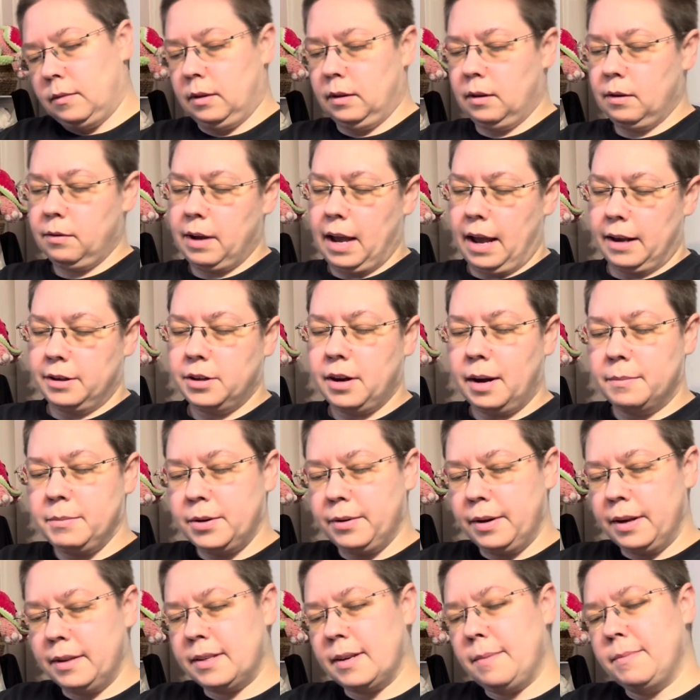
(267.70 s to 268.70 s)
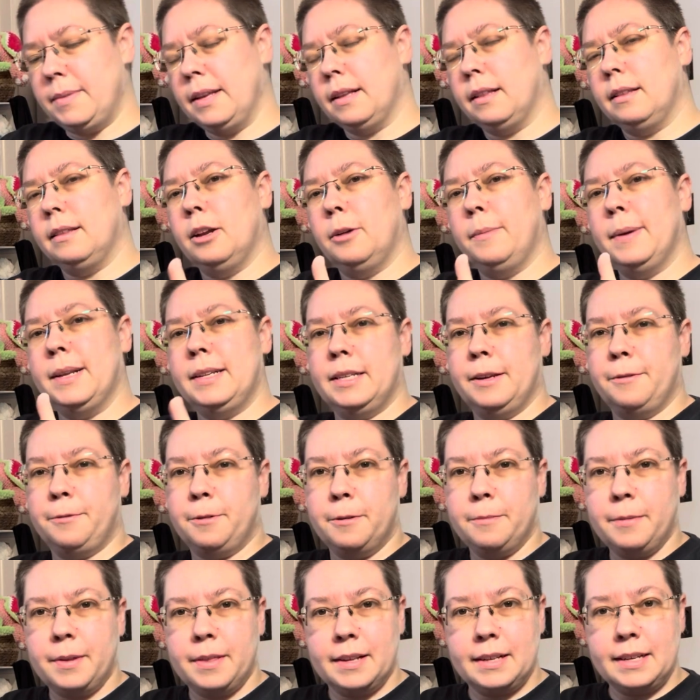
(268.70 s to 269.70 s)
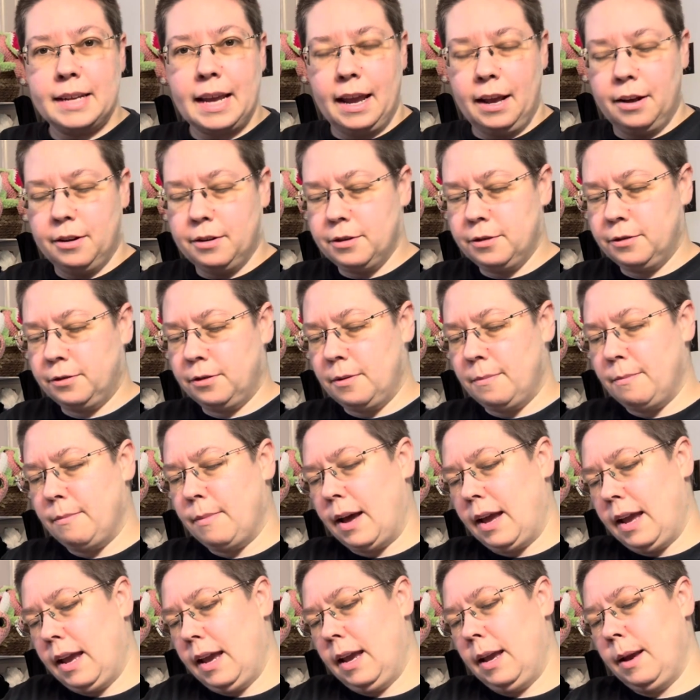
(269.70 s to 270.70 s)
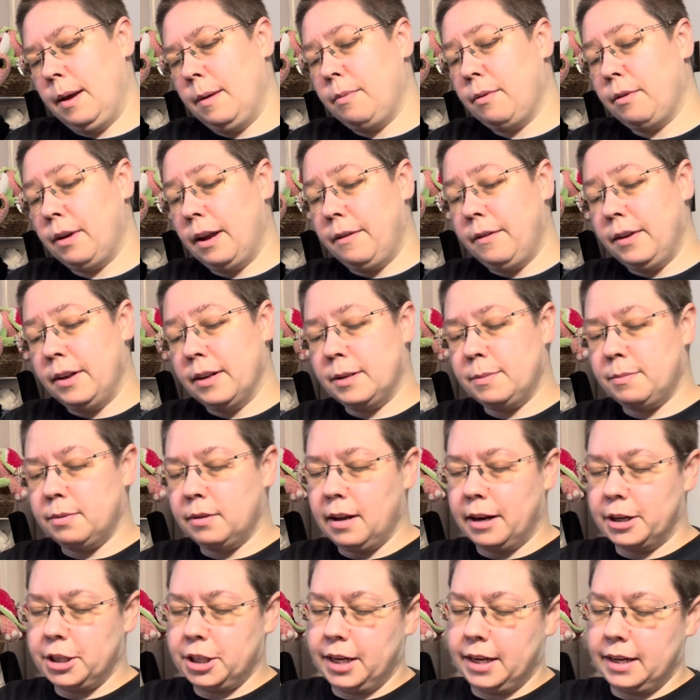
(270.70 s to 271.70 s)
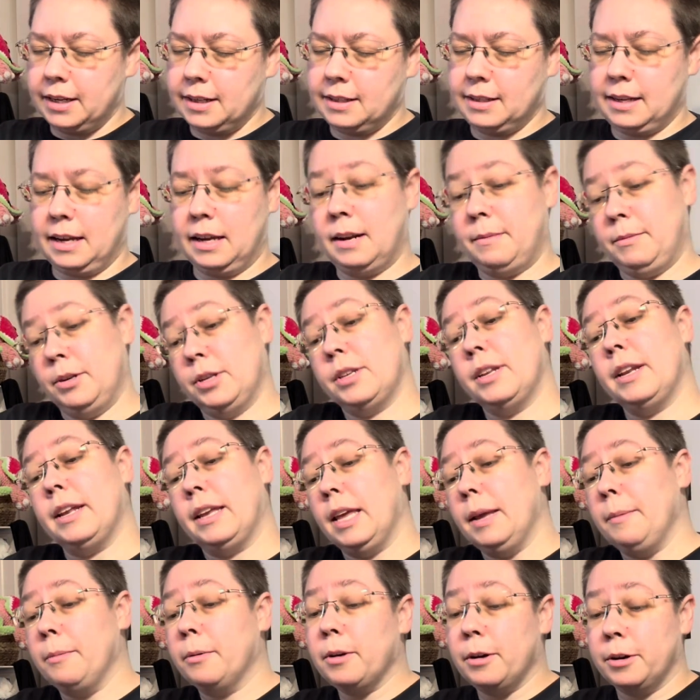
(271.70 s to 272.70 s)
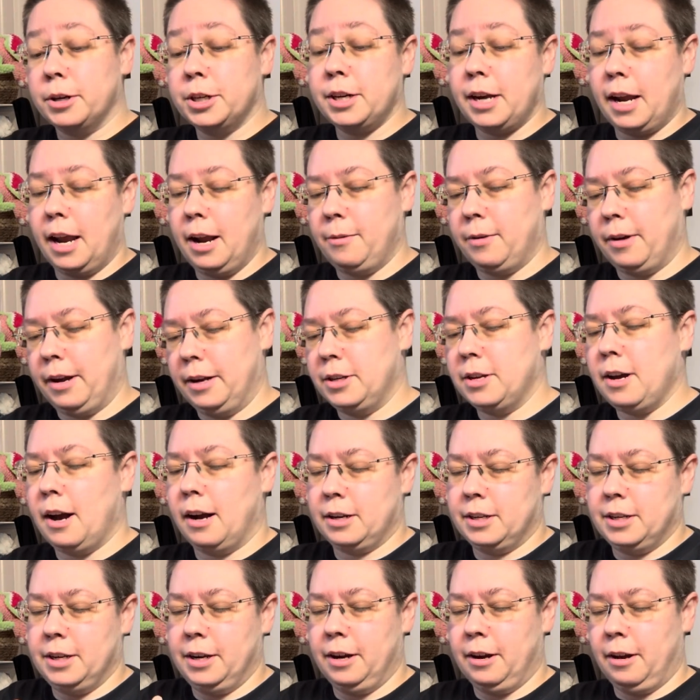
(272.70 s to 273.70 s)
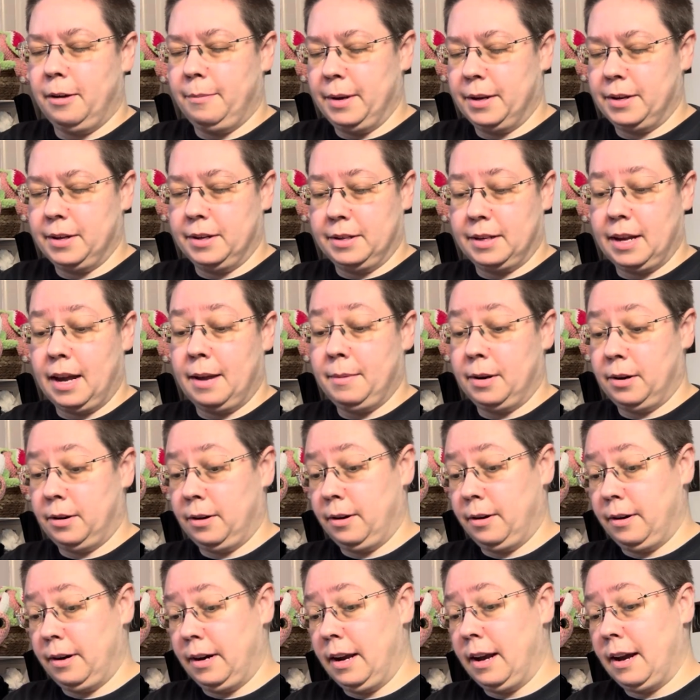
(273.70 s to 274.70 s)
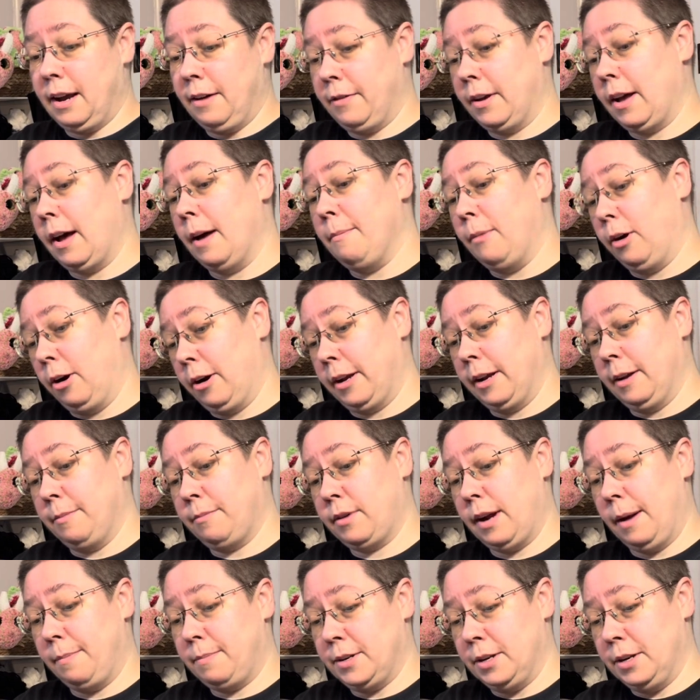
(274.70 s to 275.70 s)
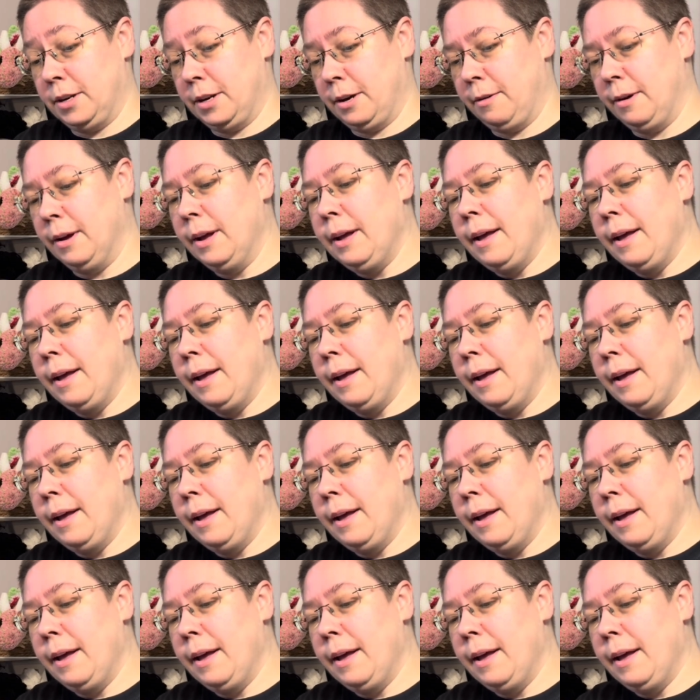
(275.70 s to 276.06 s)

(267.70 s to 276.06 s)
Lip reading: Okay, so I'm doing something a little bit different with the tails from my previous plushies, and I'm just going to keep crocheting while I talk to y'all because I'm in a hurry. I've got market prep to do.